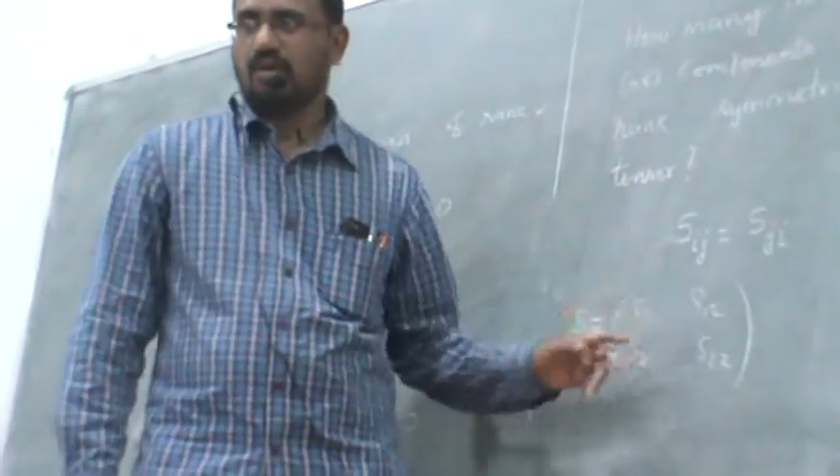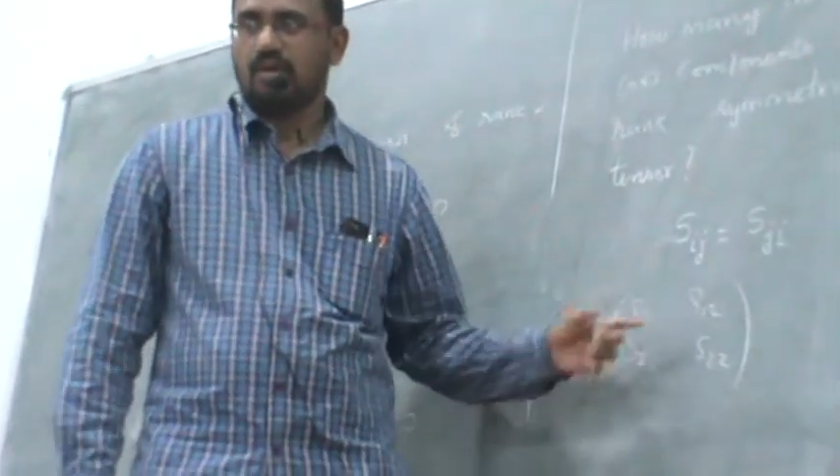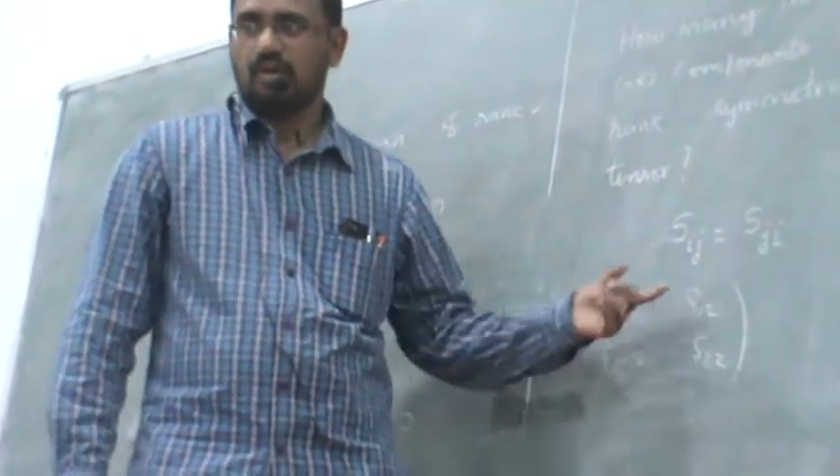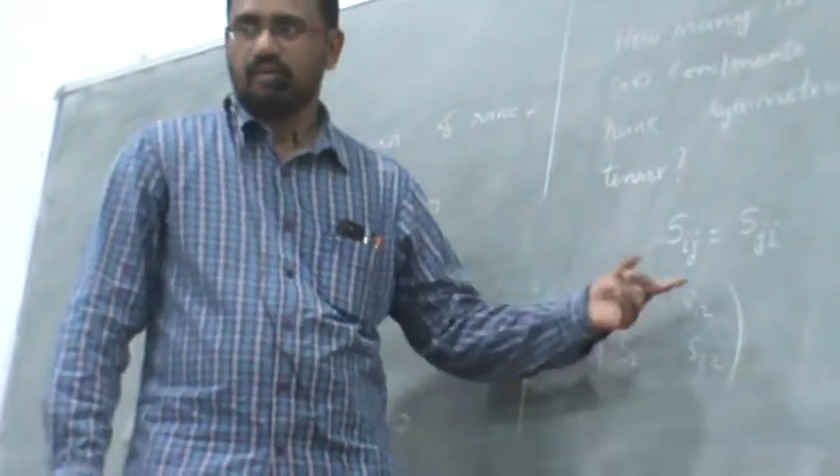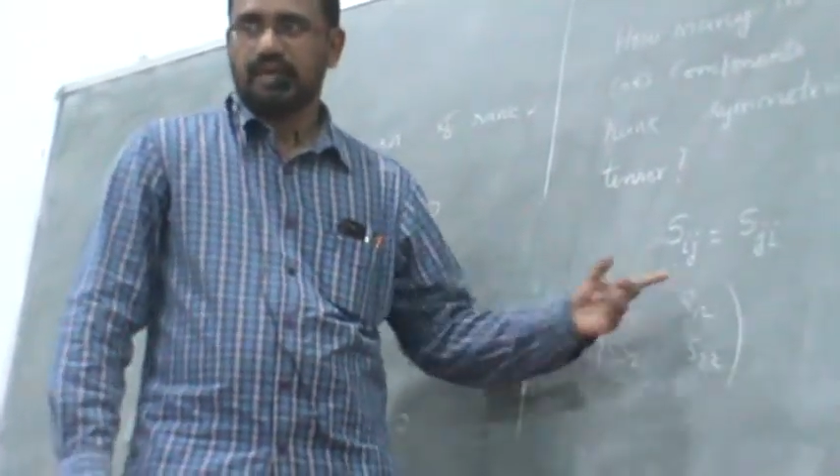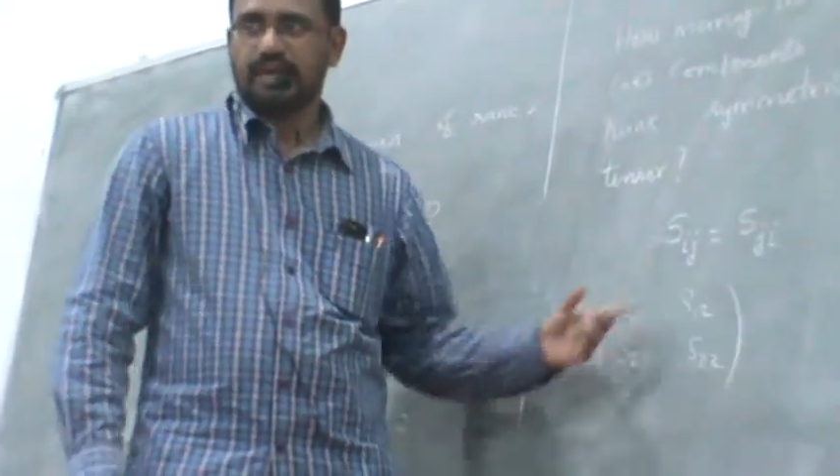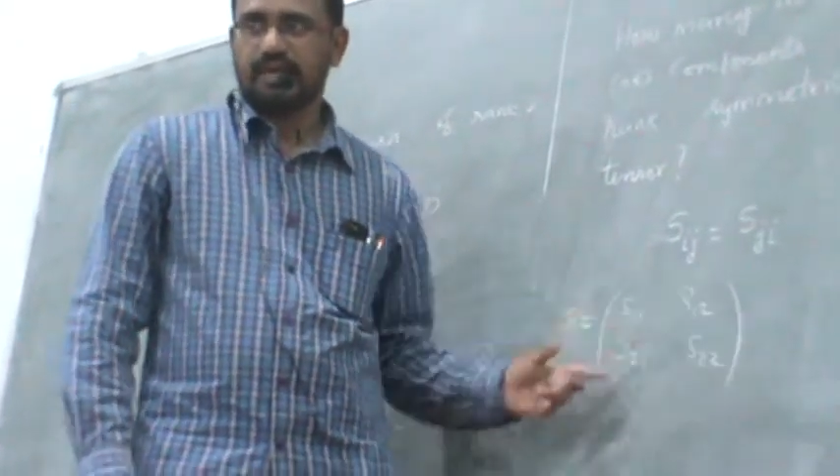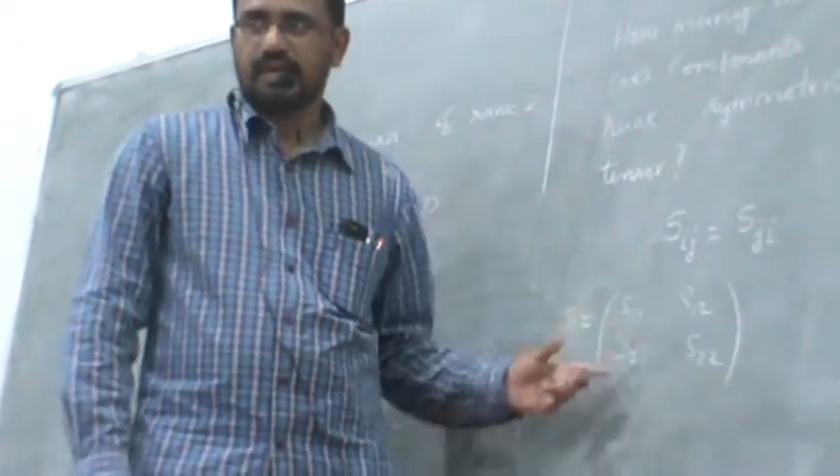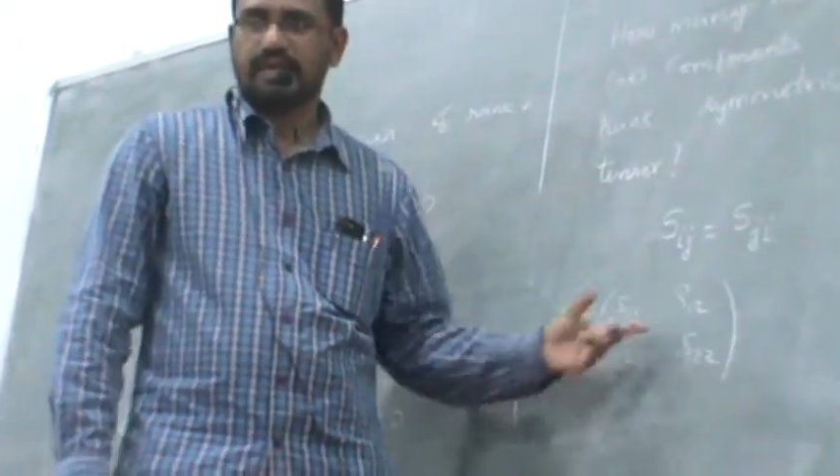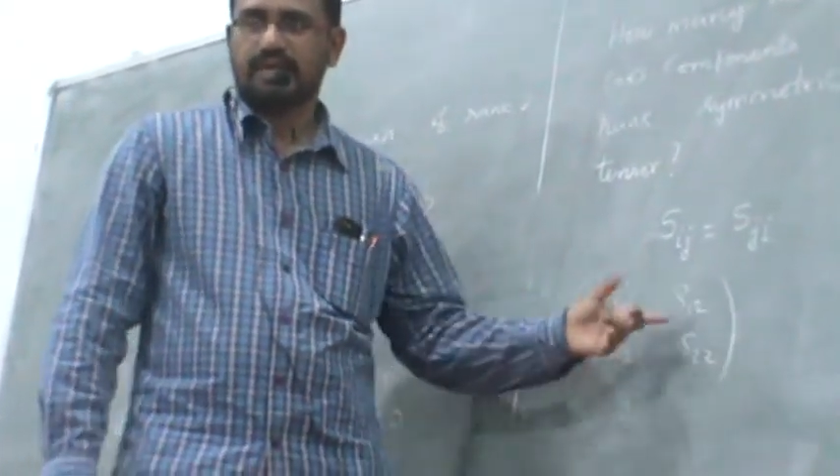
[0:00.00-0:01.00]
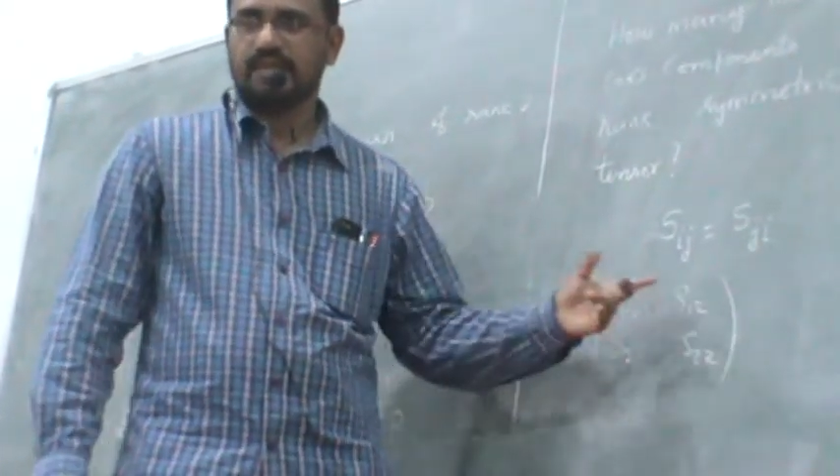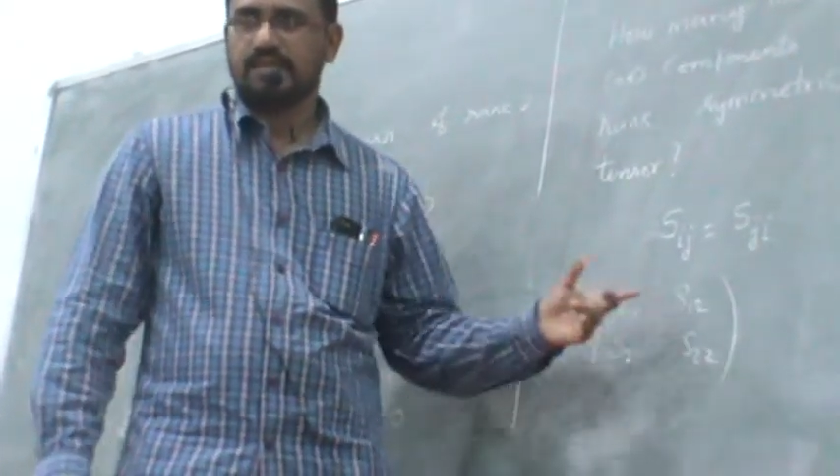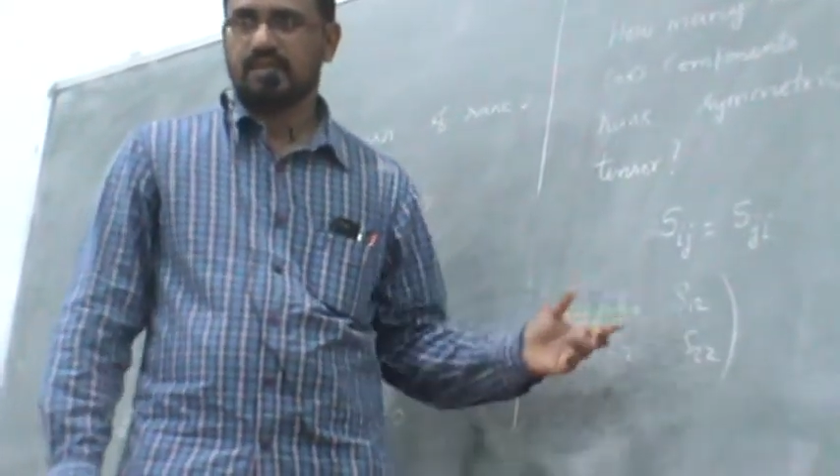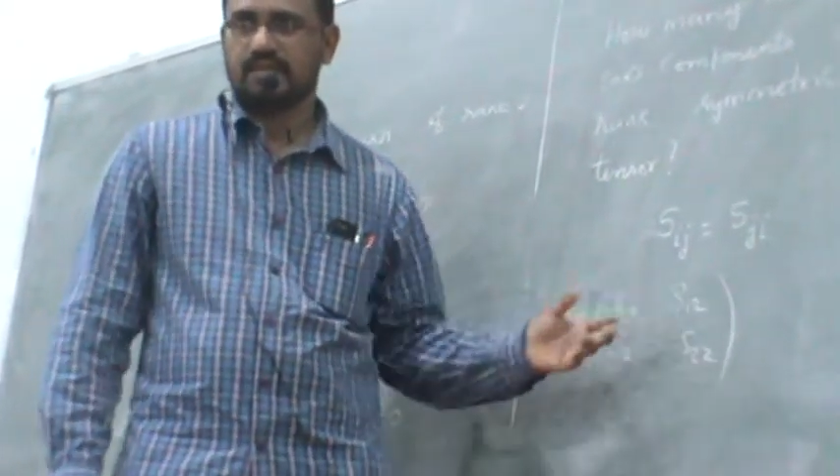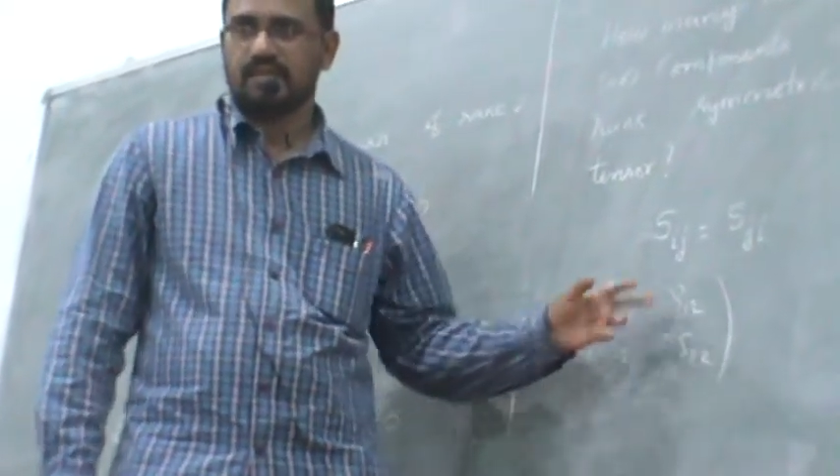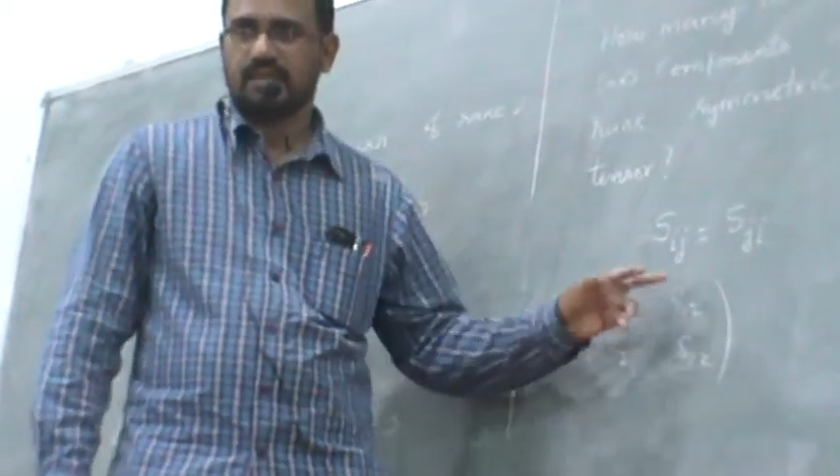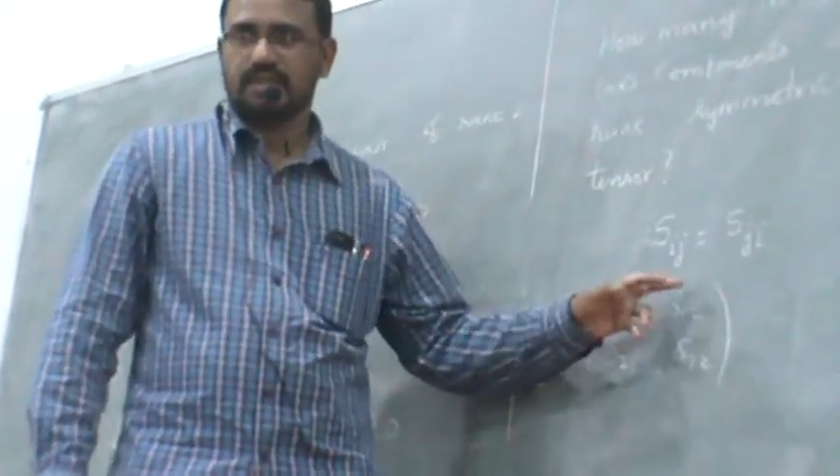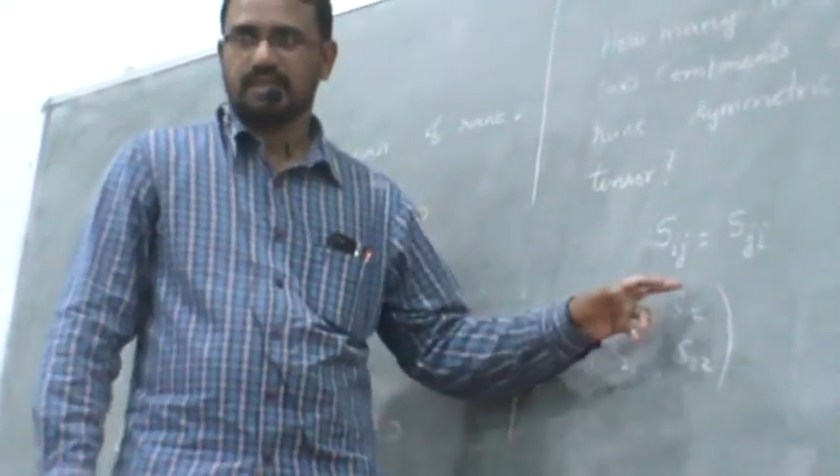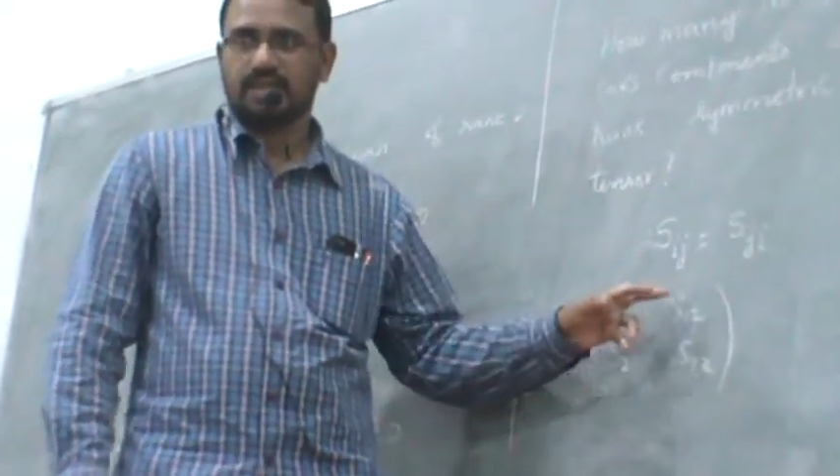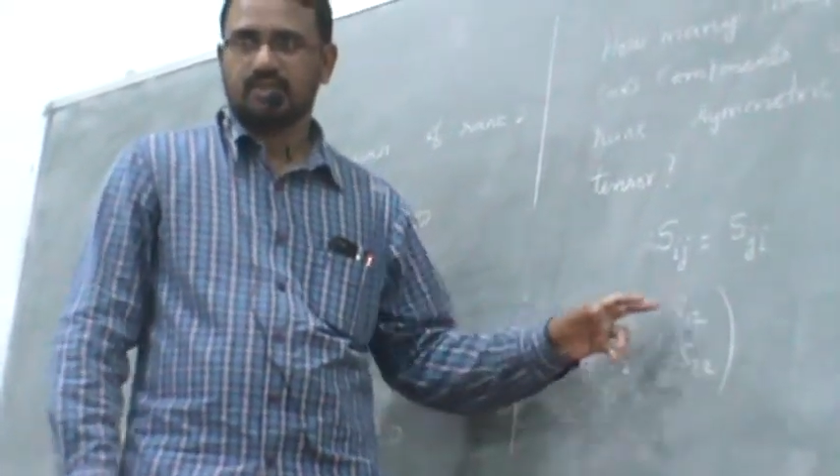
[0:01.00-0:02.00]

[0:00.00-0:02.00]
off-diagonal entries, that is